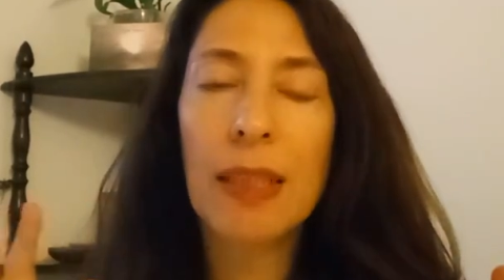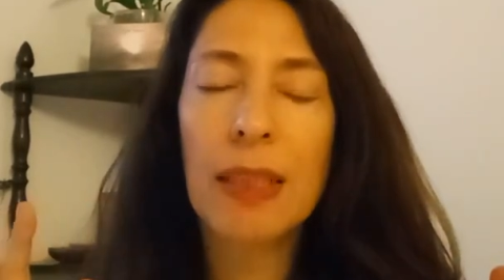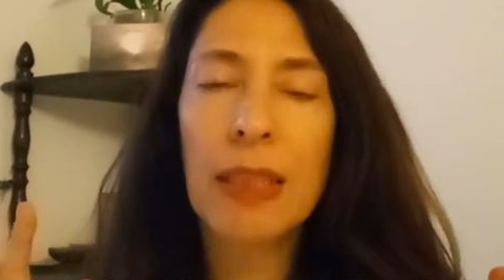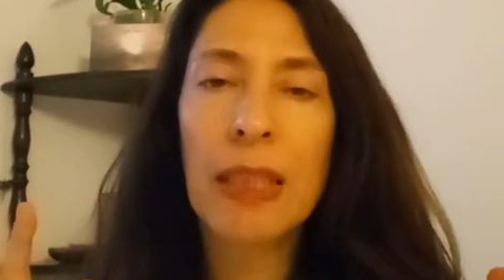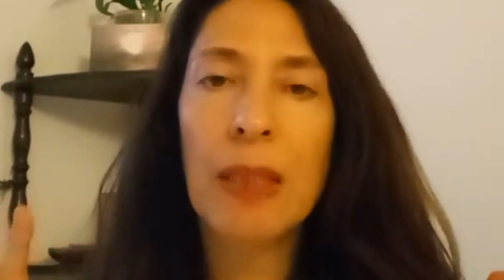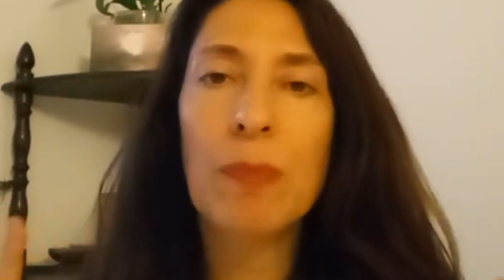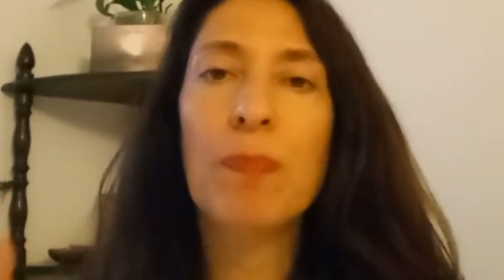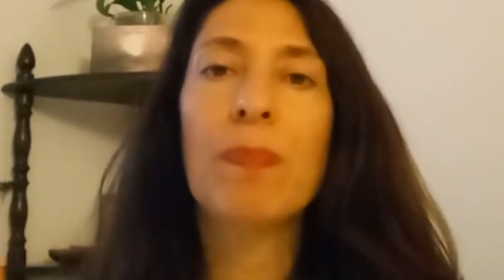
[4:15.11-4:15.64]

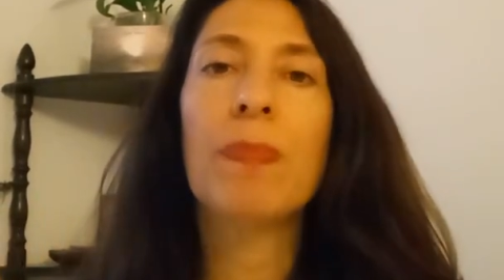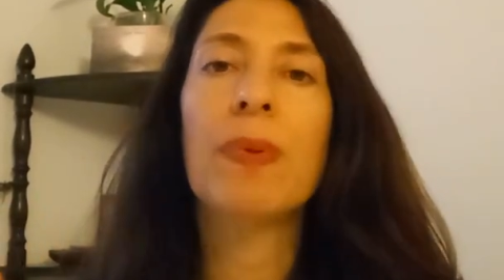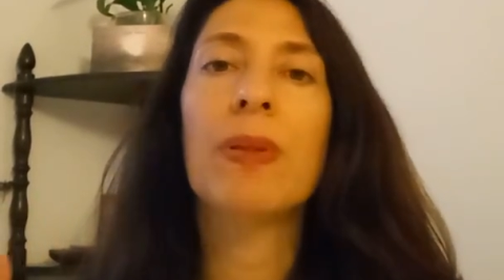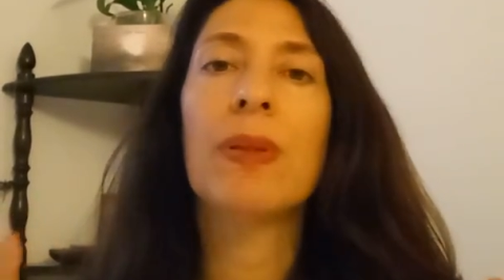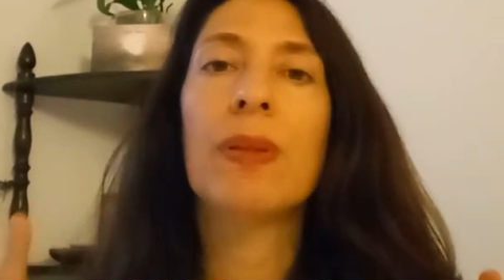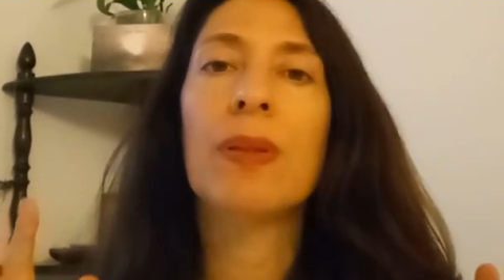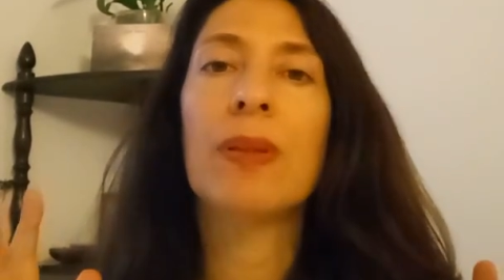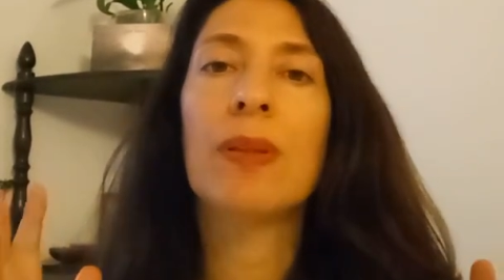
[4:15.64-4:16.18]
keep
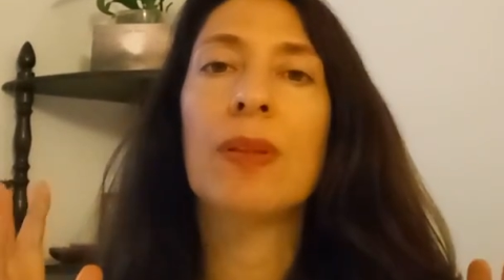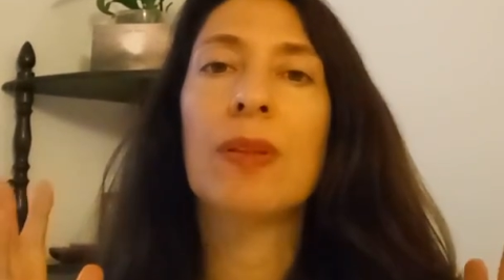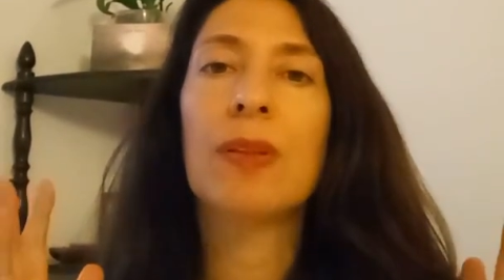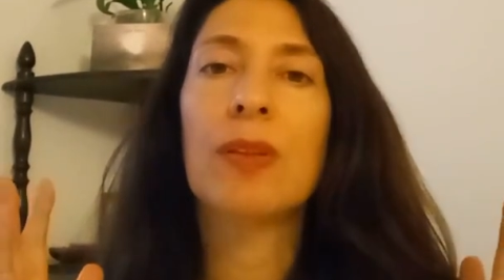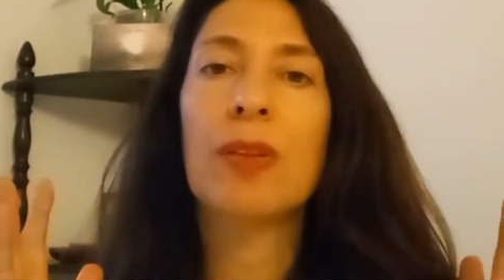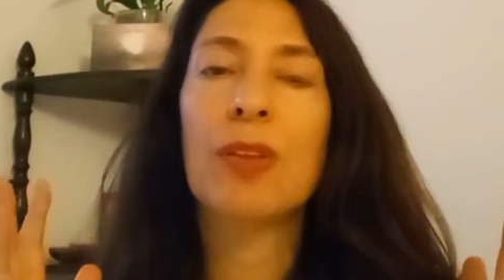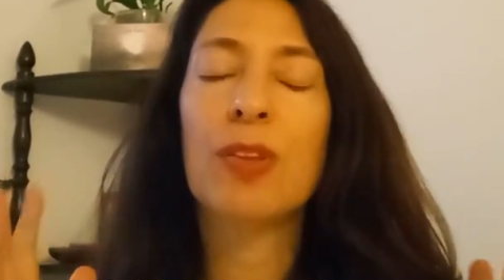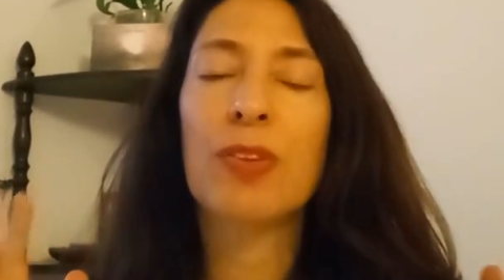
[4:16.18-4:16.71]

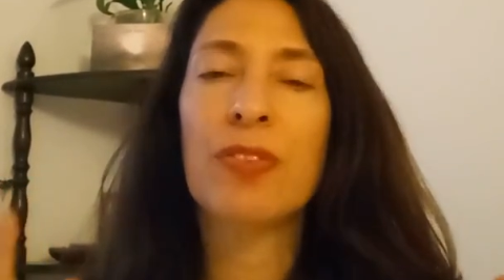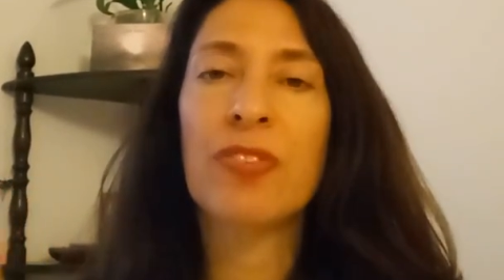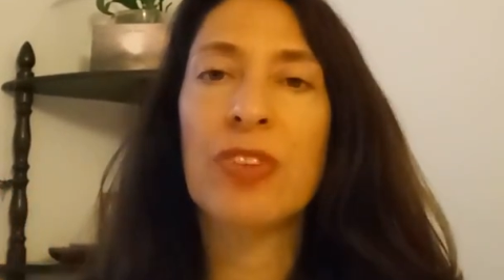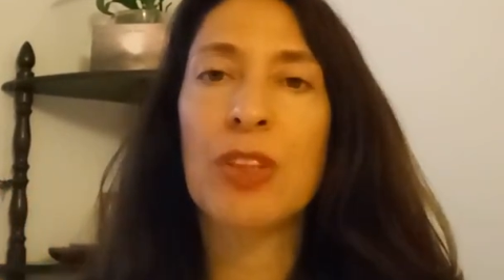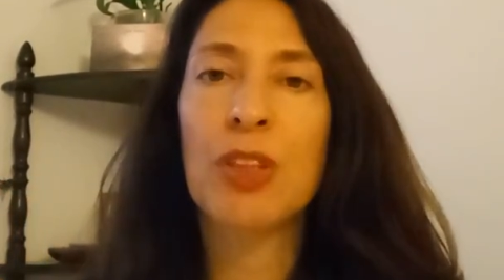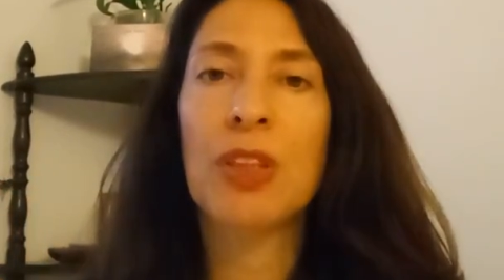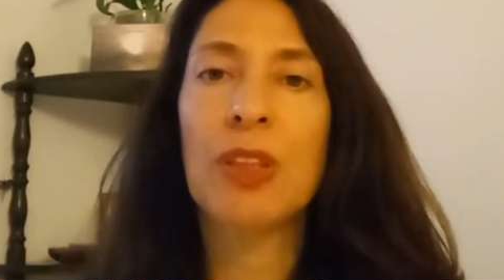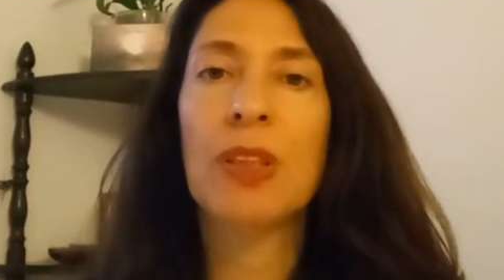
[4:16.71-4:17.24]
your
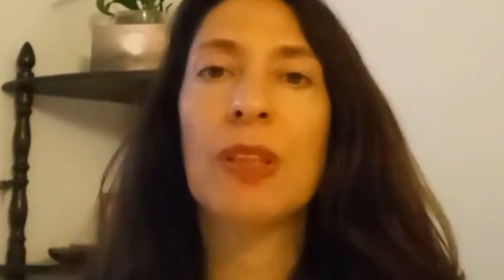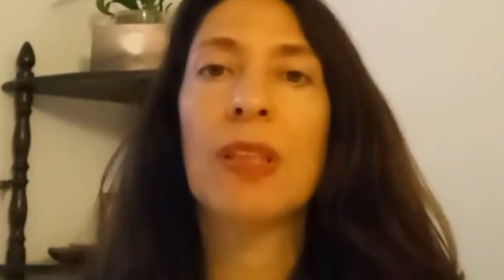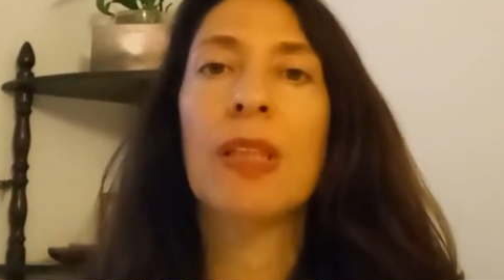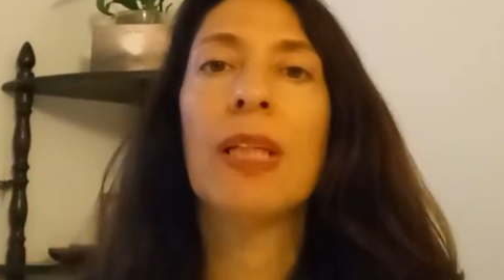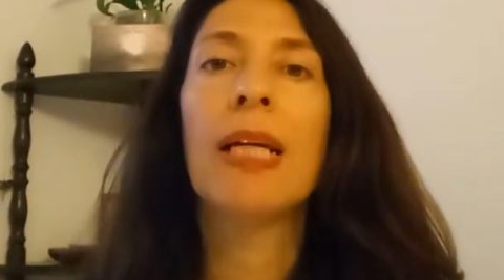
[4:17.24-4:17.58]
vision